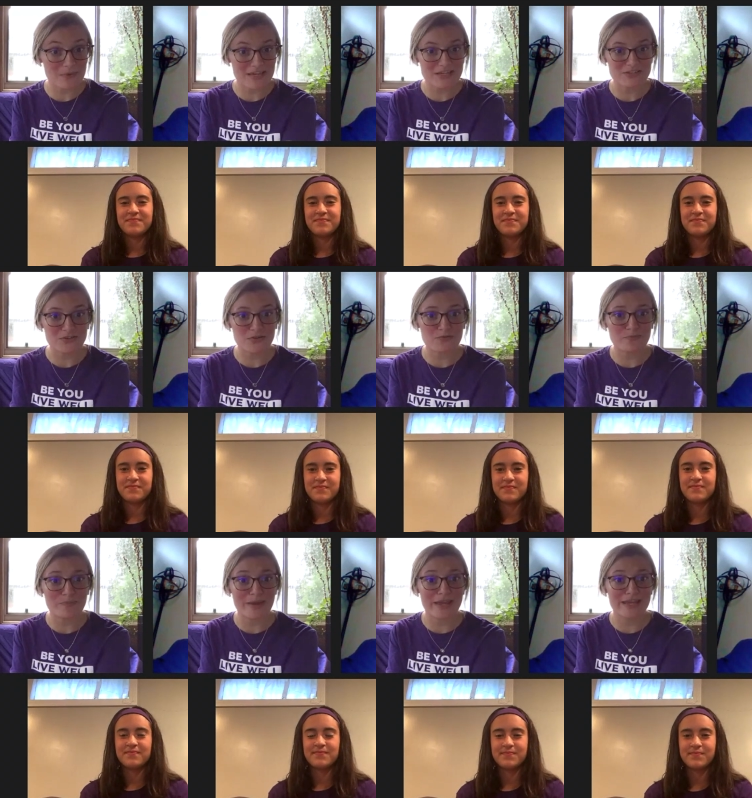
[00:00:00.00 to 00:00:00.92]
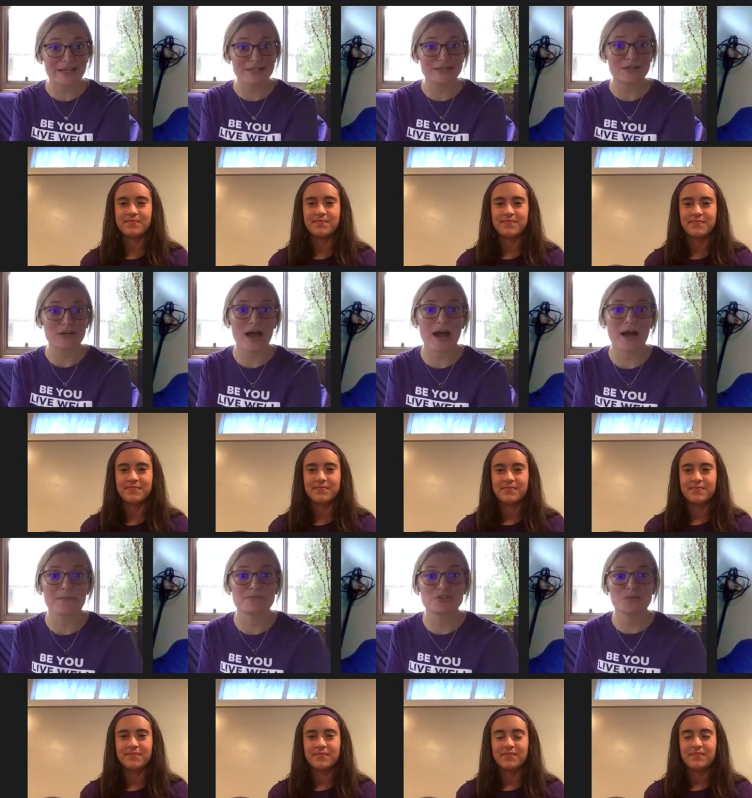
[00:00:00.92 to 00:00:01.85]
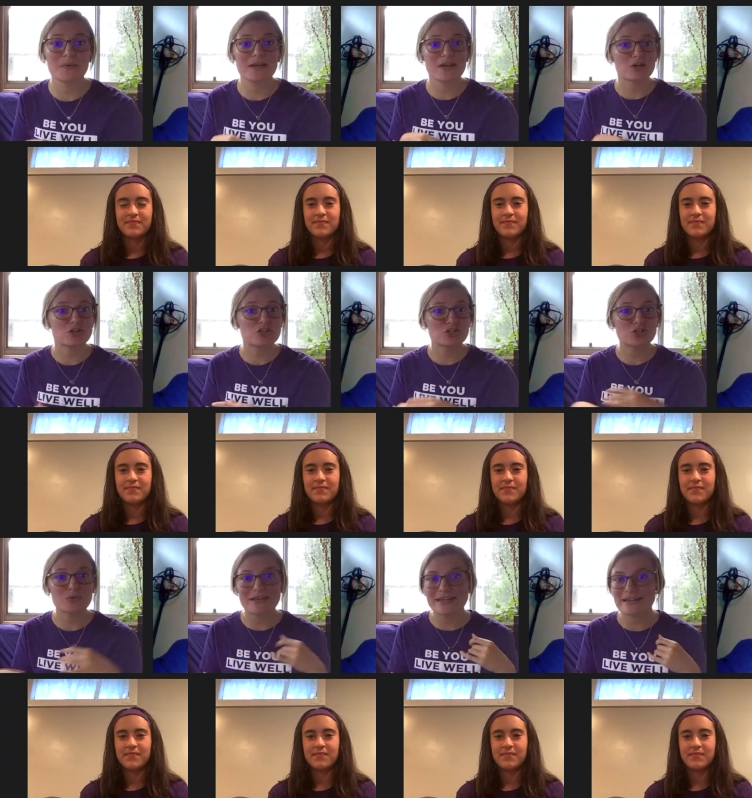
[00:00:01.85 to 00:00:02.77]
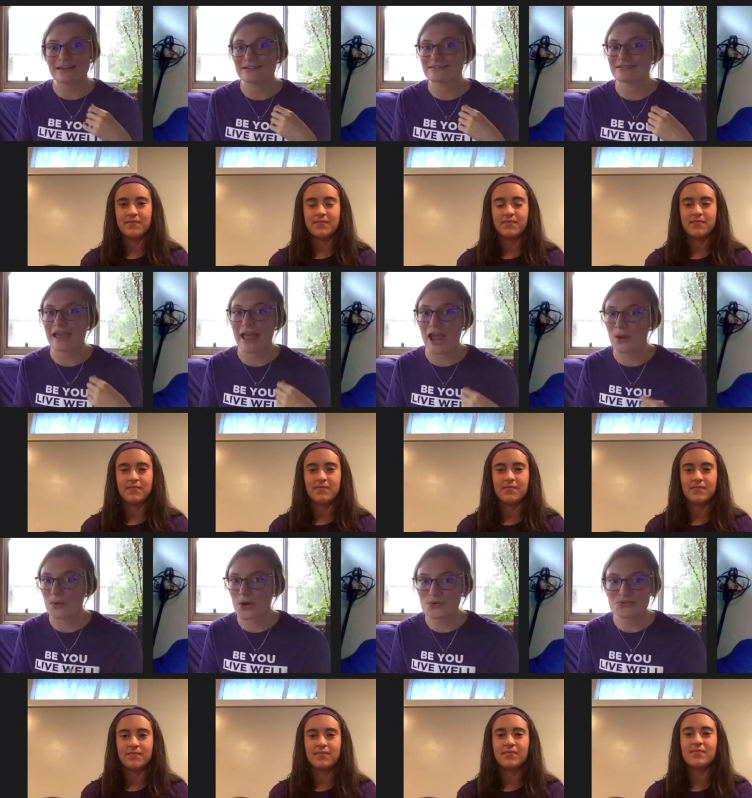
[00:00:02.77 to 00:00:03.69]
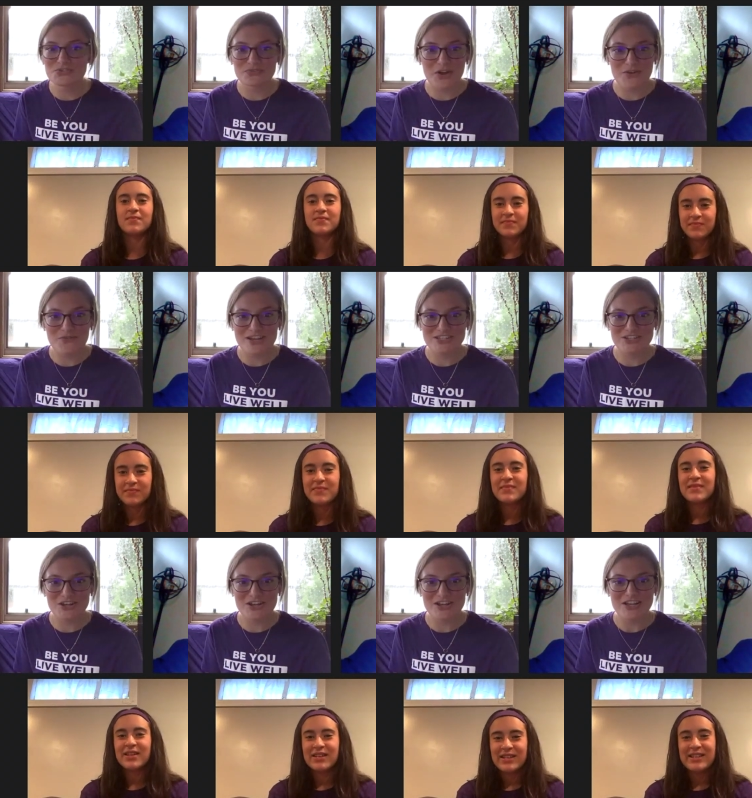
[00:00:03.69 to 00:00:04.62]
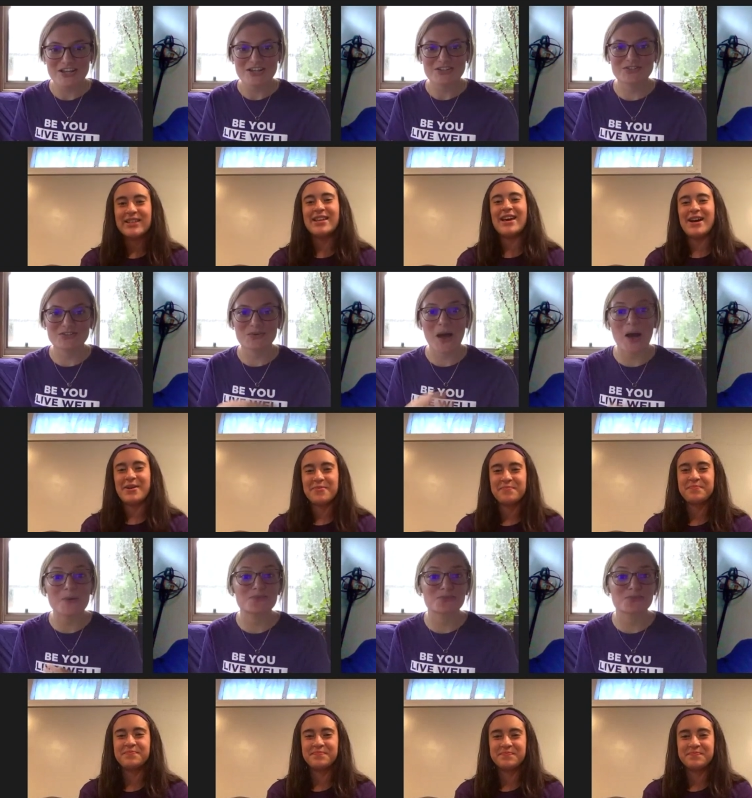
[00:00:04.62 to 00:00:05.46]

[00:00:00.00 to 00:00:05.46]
Speaker 1: weeks, you've been um, doing a shooting arrows fundraiser to help